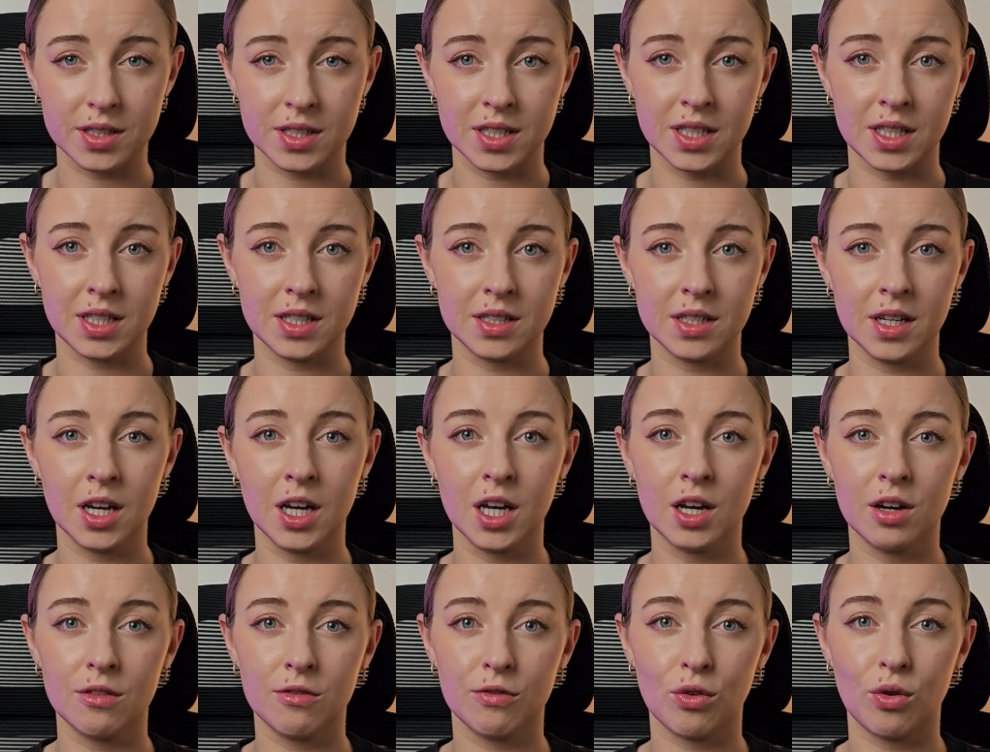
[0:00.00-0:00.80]
need
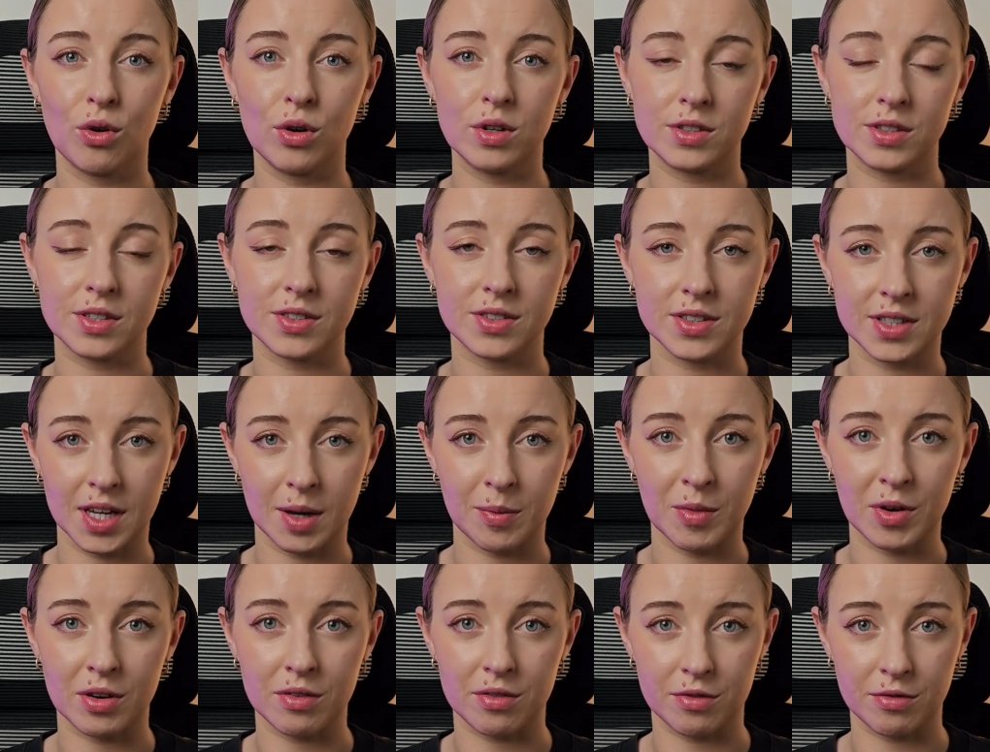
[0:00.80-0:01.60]
for
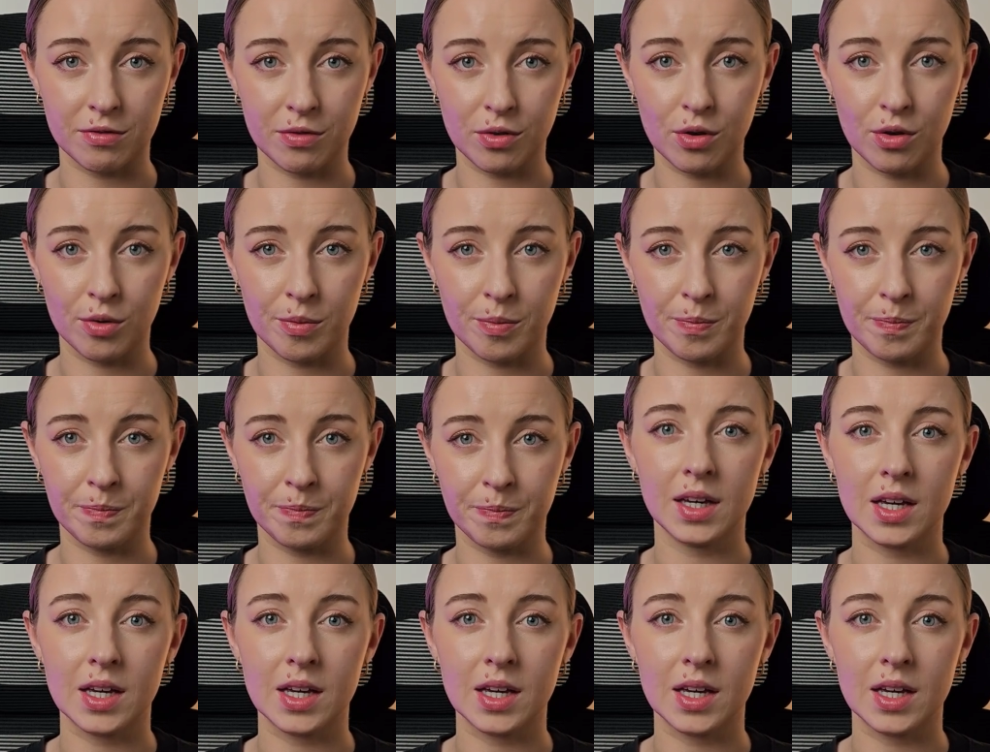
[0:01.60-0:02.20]
systemic reform.